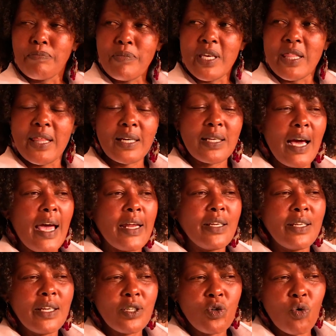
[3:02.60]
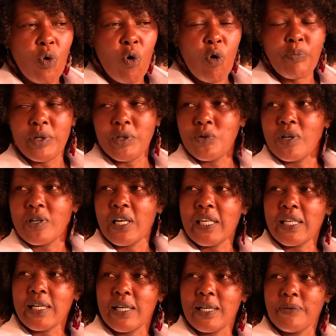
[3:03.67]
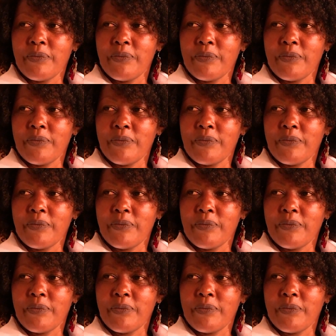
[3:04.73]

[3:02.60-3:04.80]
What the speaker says: me that I needed to hop into a rally car.